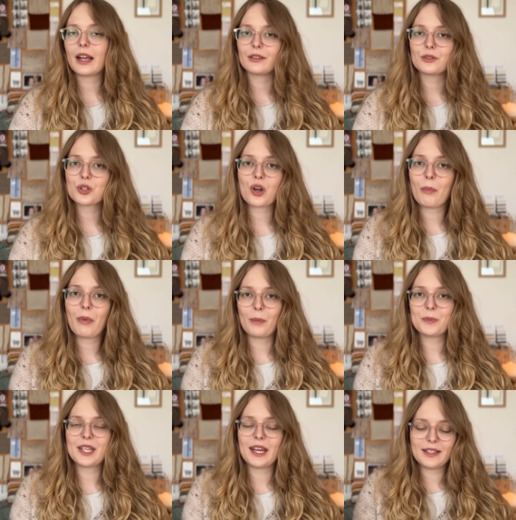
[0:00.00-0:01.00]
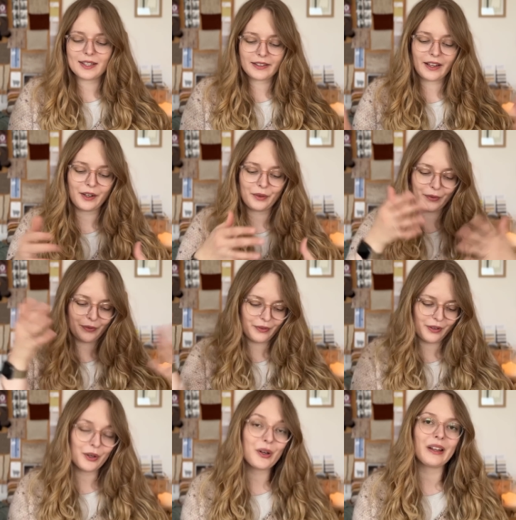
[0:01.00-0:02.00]
shop update kind of
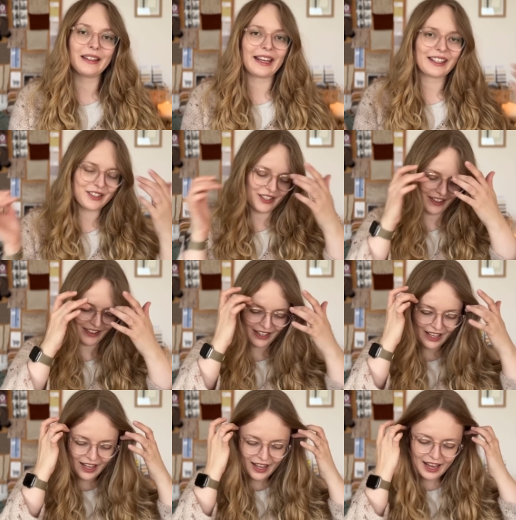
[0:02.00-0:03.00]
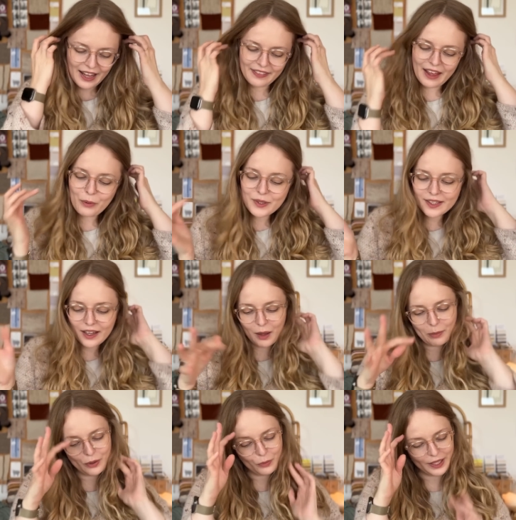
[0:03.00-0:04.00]
collection, and that was a
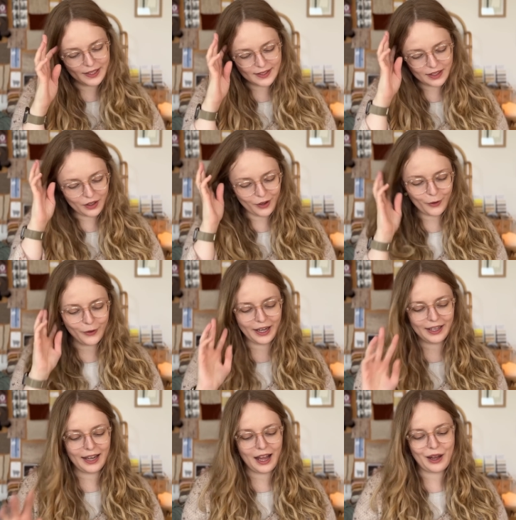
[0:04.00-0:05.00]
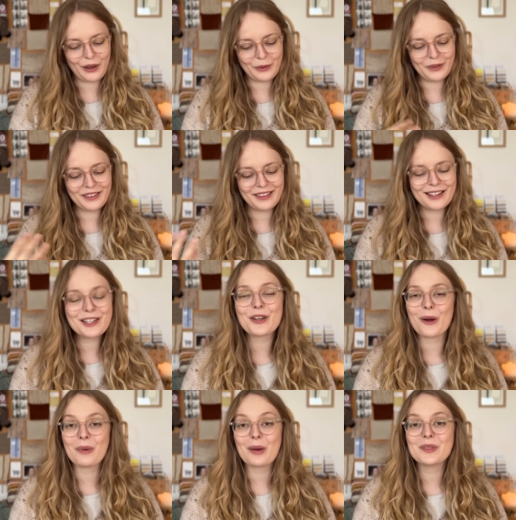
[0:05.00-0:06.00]
couple of weeks ago, and now the
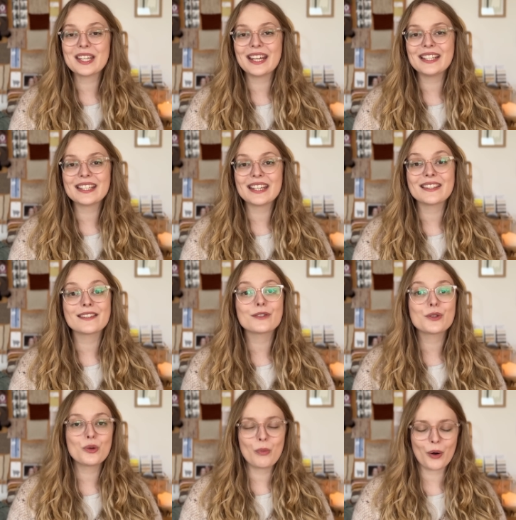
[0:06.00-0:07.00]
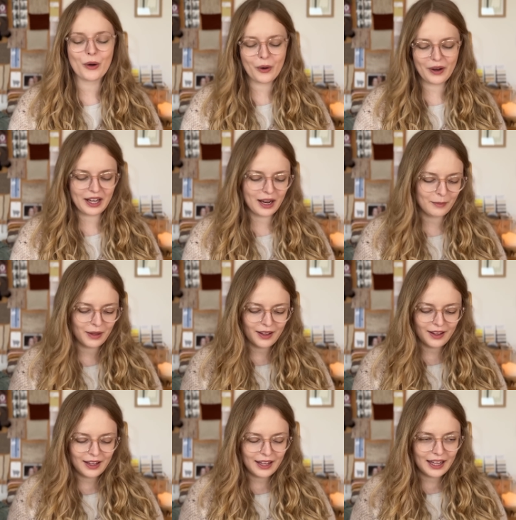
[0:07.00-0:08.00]
shop update is tomorrow. And
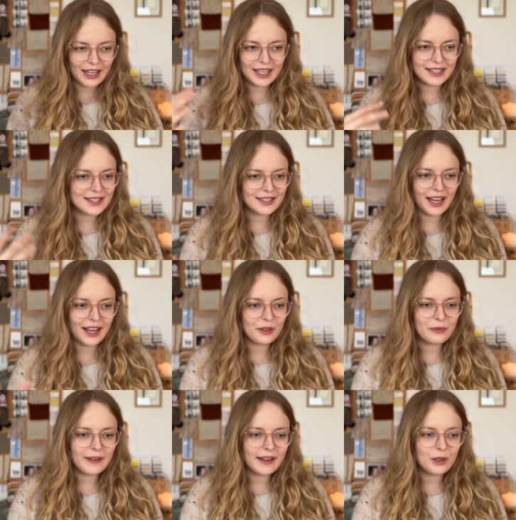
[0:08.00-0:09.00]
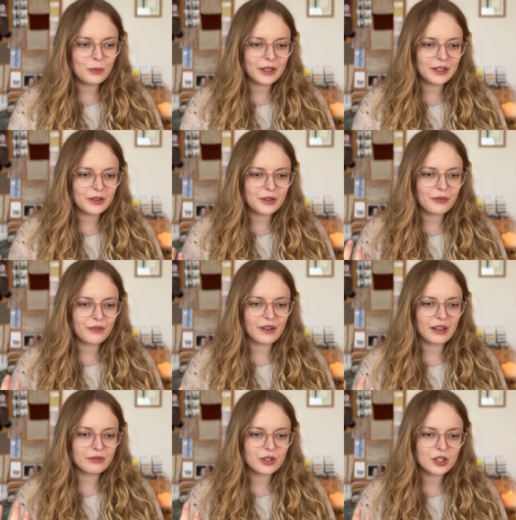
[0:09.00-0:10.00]
it's kind of like when your
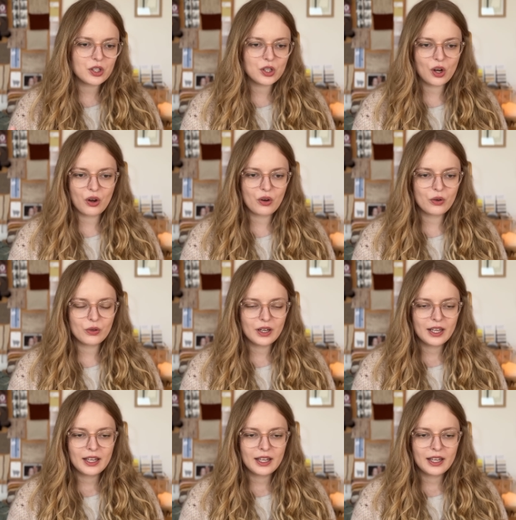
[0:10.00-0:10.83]
favorite show